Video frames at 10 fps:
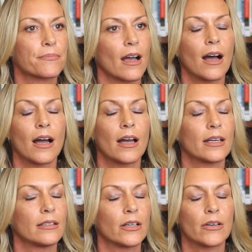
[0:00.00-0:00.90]
I
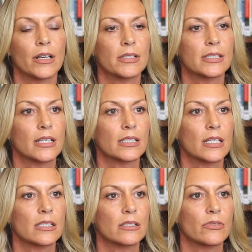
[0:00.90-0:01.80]
know I was
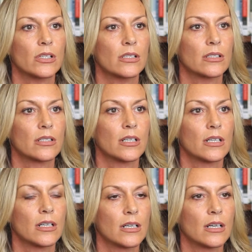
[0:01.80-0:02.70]
successful.
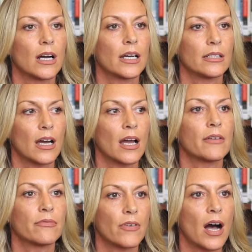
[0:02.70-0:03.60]

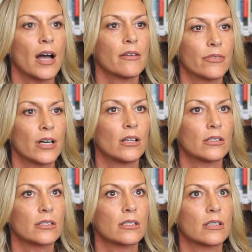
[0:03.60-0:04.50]
I
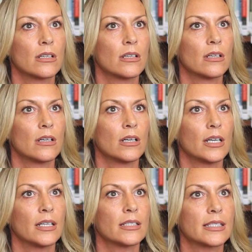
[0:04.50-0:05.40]
felt,
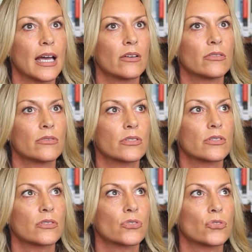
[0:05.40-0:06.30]
it sounds
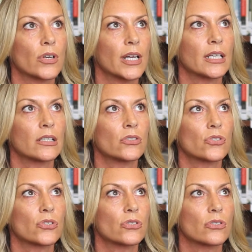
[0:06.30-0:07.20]

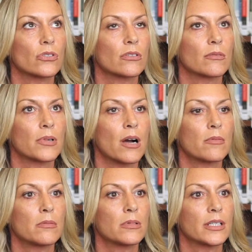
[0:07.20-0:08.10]
strange
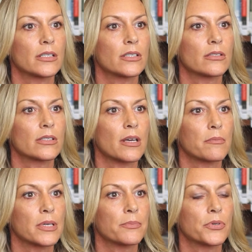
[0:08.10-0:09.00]
probably to some
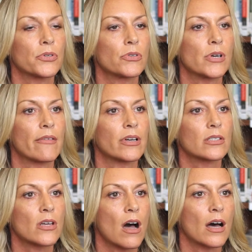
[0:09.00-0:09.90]
people who haven't
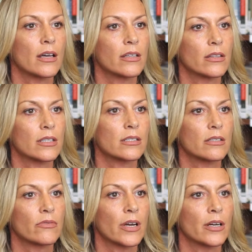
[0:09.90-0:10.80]
taught in this
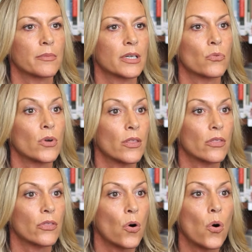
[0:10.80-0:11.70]
environment with
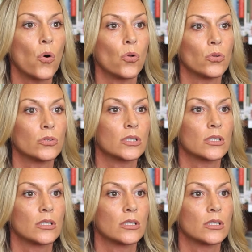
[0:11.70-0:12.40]
the hold.